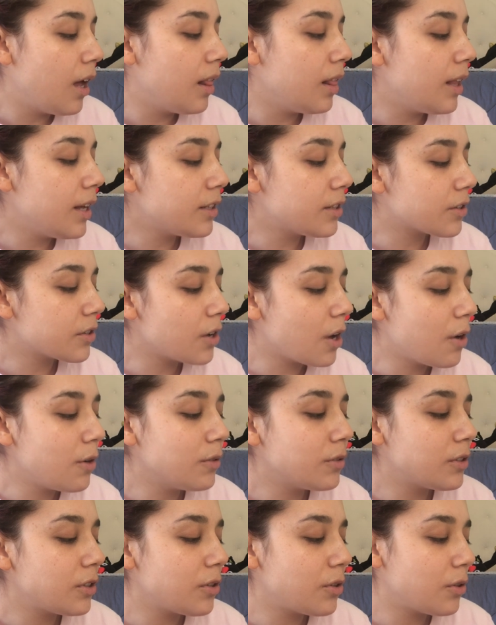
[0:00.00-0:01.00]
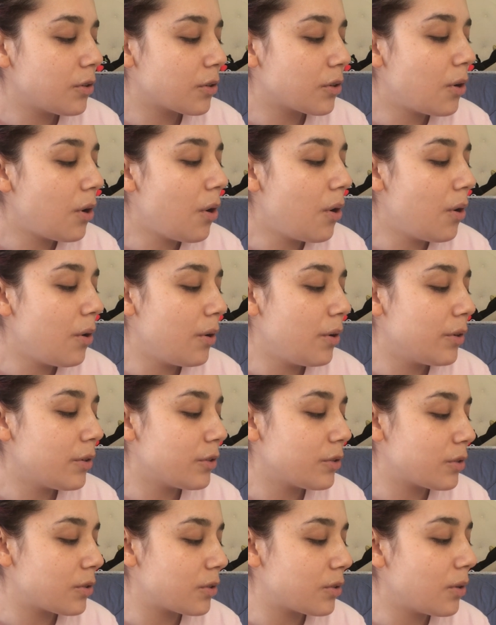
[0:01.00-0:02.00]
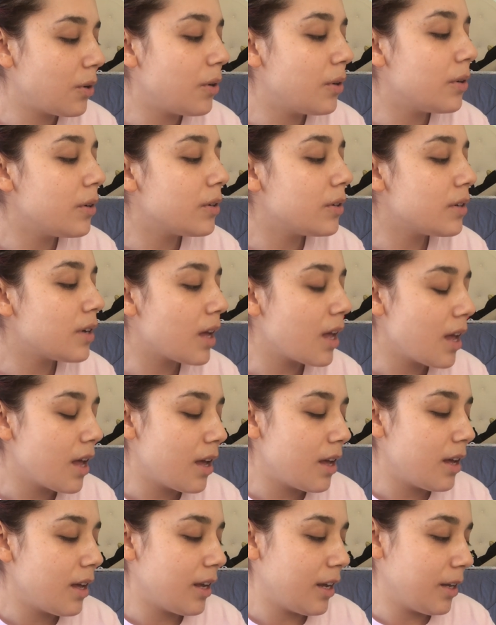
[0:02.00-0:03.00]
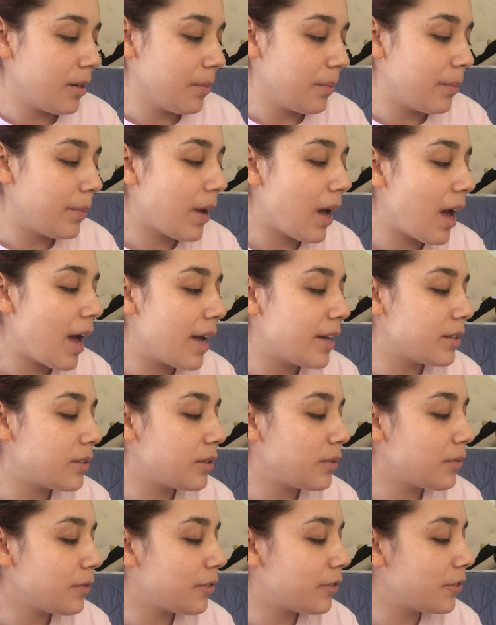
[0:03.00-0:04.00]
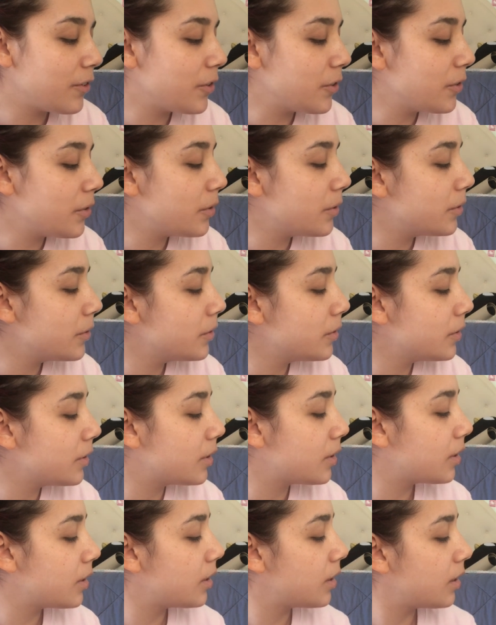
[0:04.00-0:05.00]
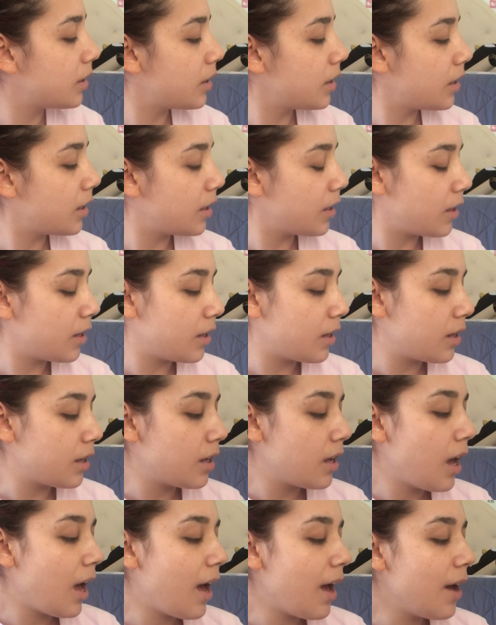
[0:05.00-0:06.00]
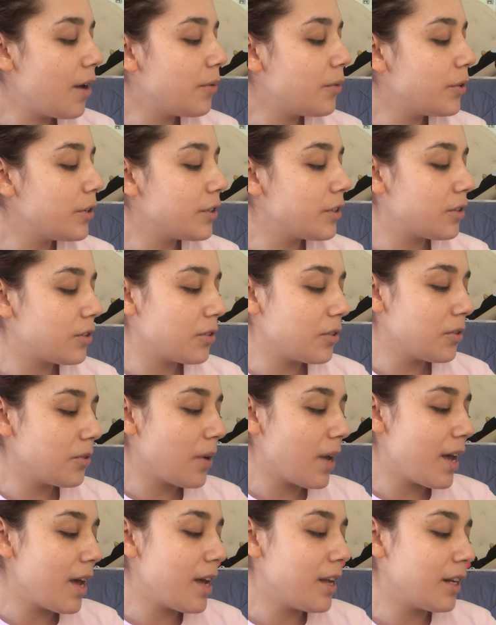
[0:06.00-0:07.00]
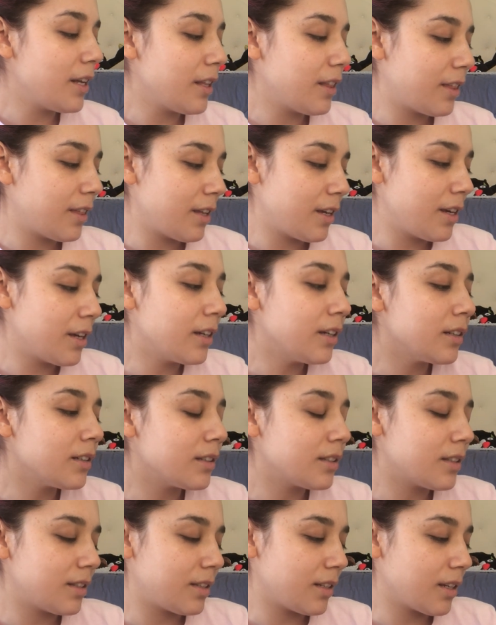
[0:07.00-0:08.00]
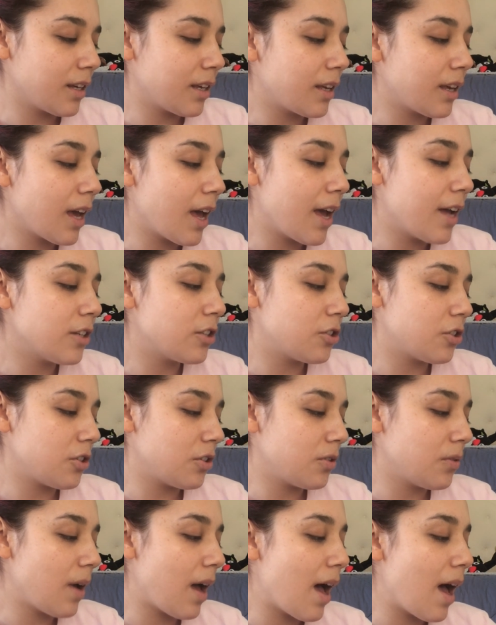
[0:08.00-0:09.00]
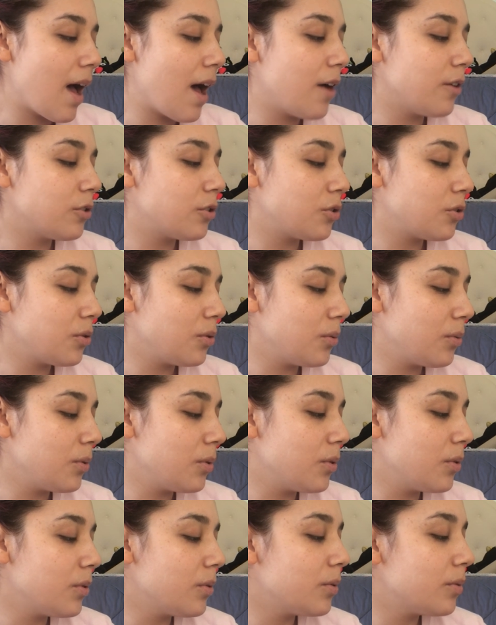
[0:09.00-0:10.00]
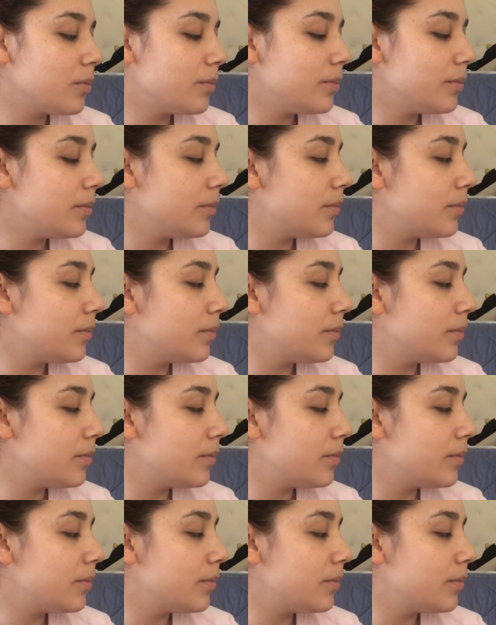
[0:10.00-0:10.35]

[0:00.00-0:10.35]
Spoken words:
Let's go to the corner store and buy some fruit. I would do anything to get you out your room.